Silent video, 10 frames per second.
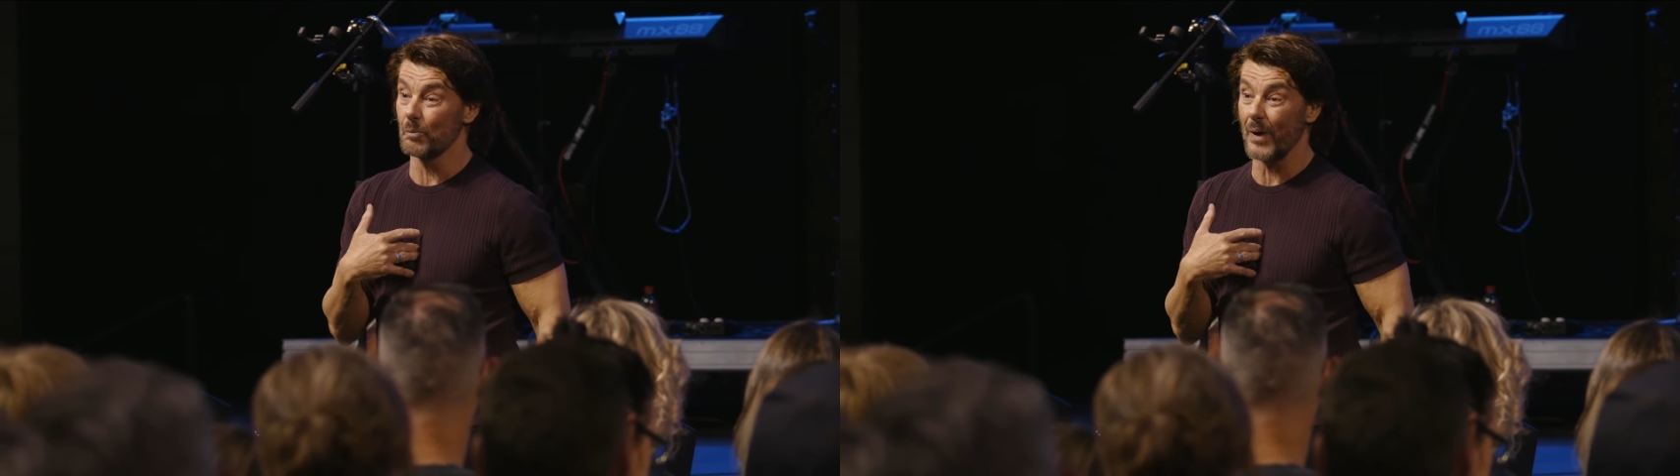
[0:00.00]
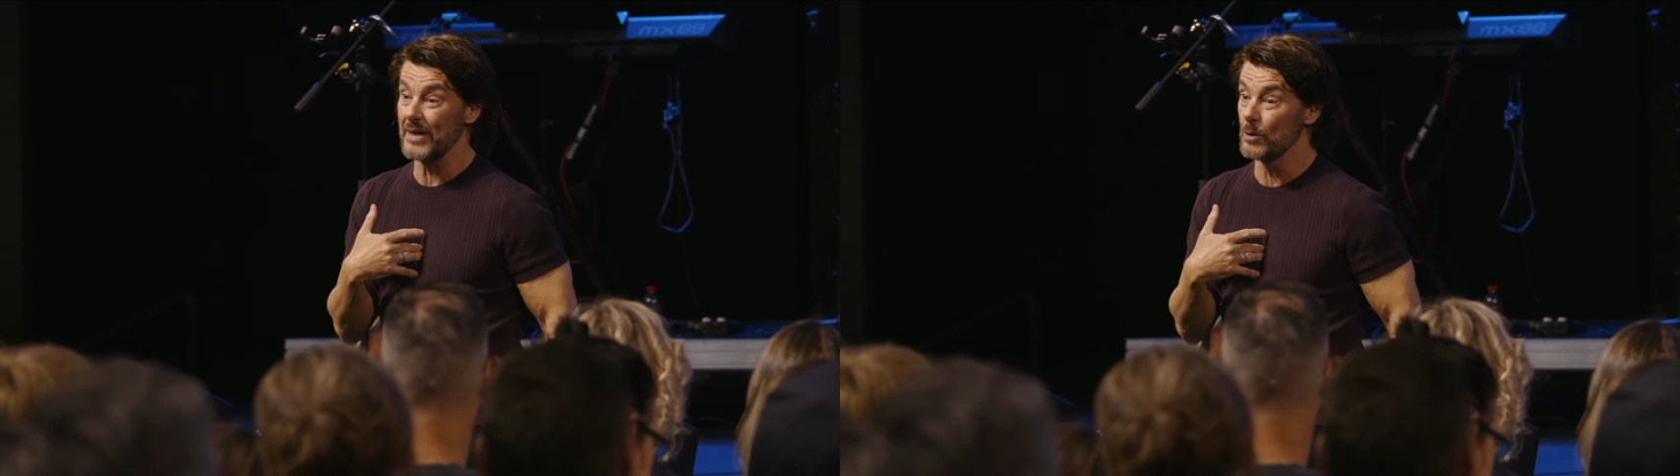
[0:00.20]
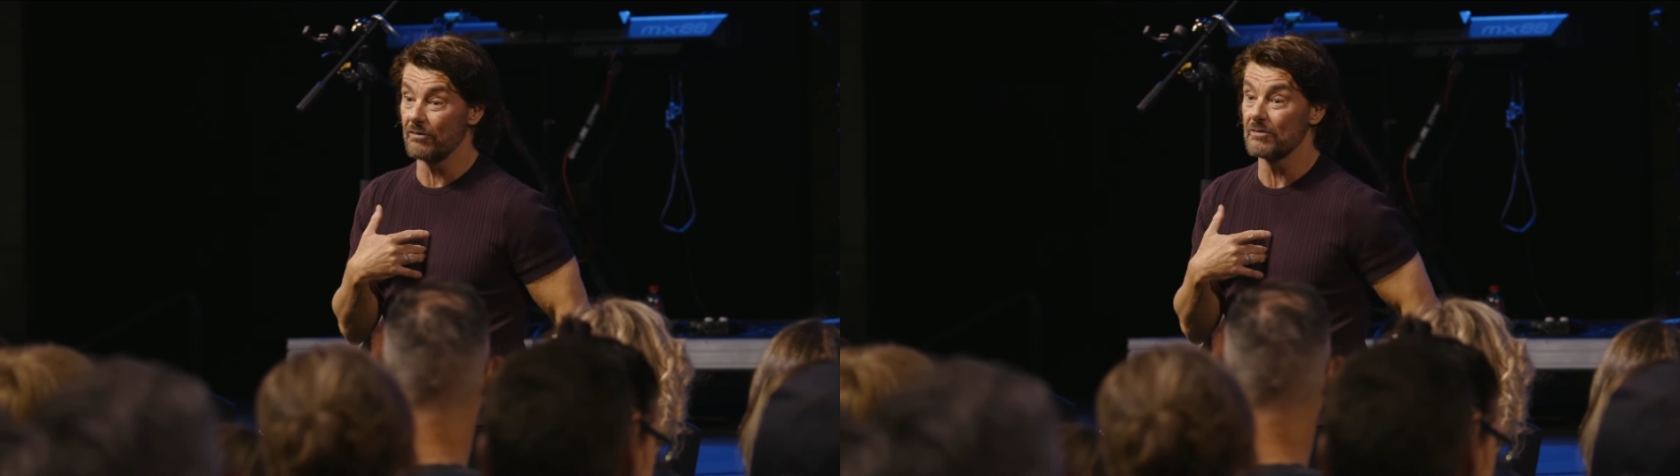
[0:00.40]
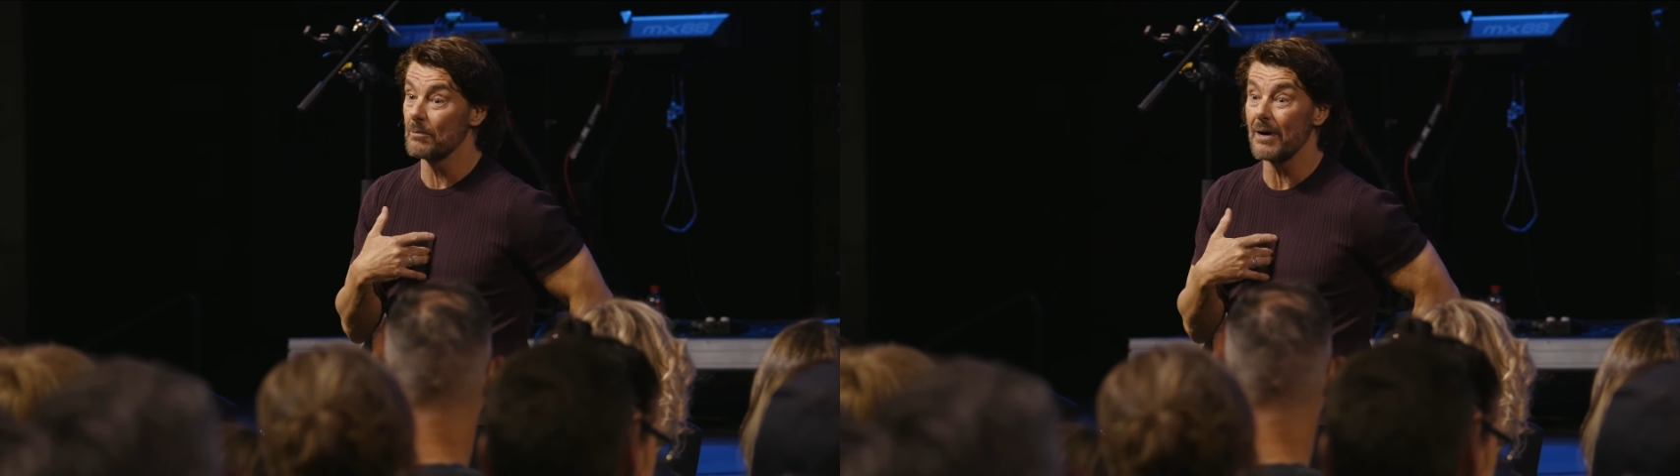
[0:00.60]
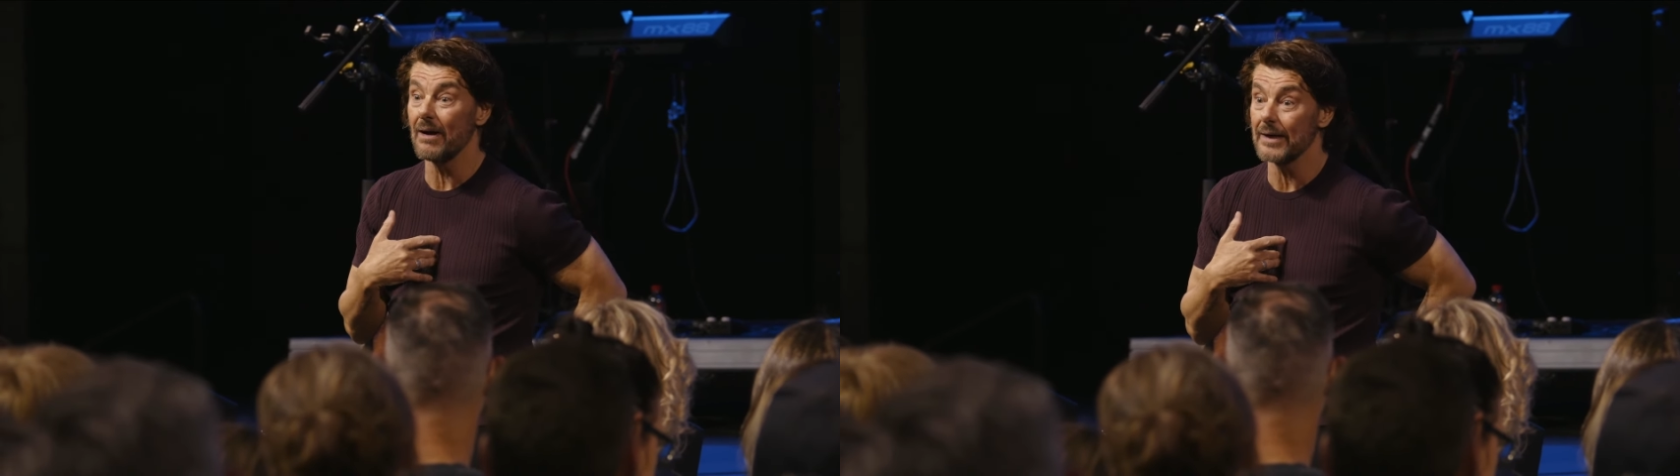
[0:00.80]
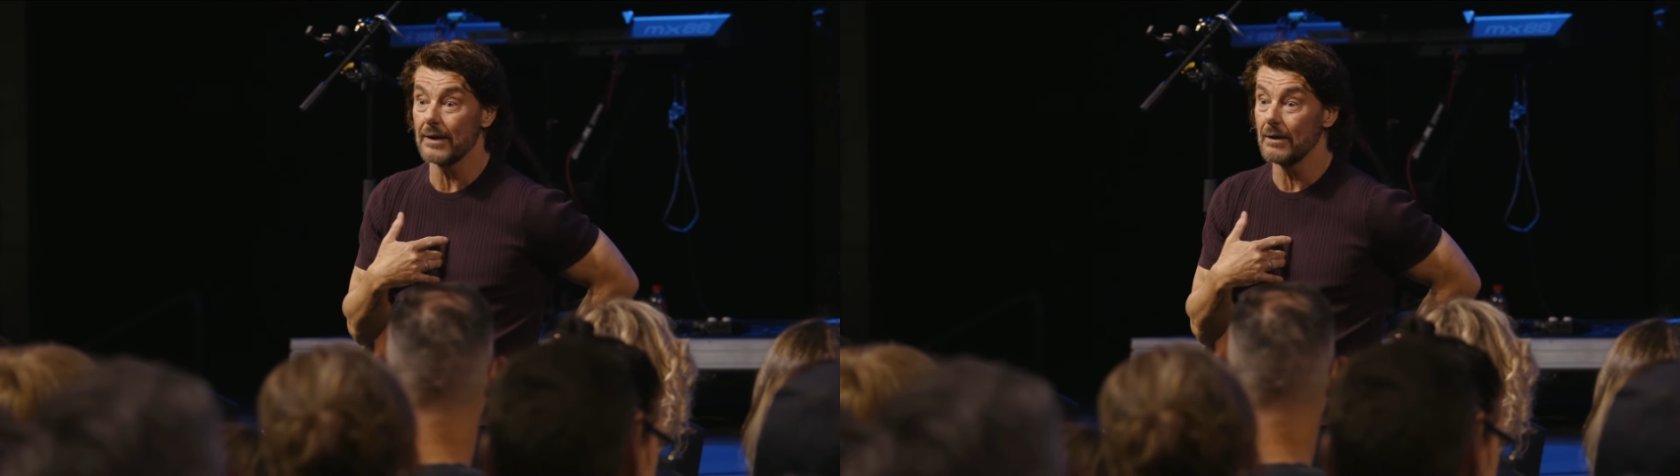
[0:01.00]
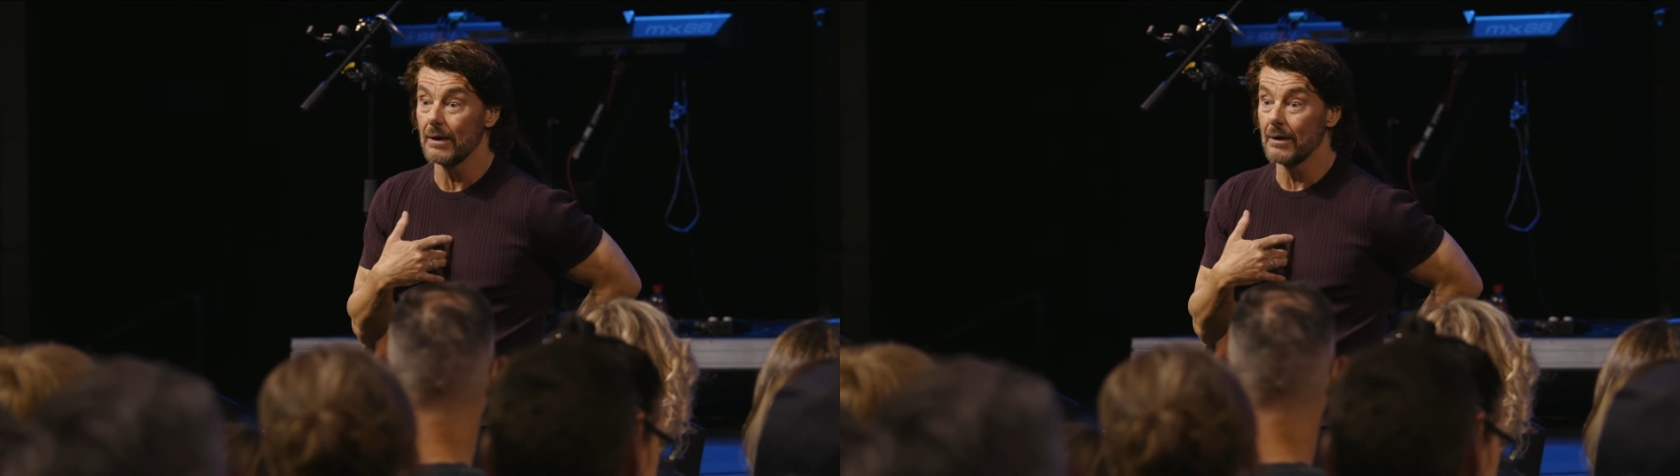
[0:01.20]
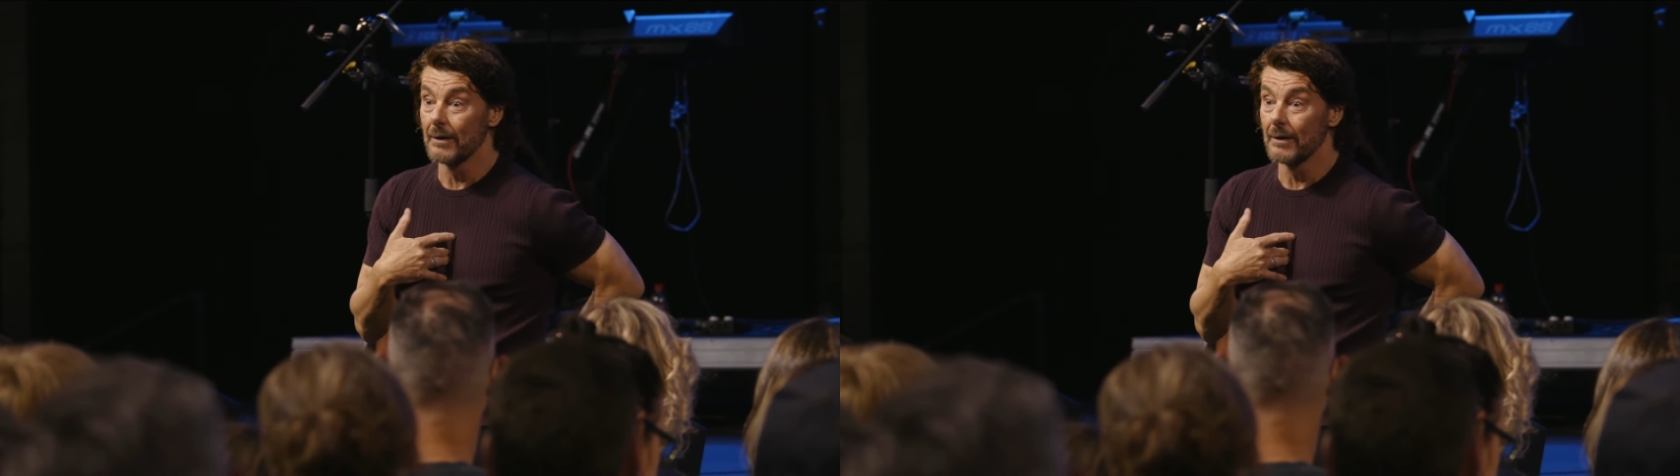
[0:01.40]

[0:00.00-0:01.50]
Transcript: way too often for my liking,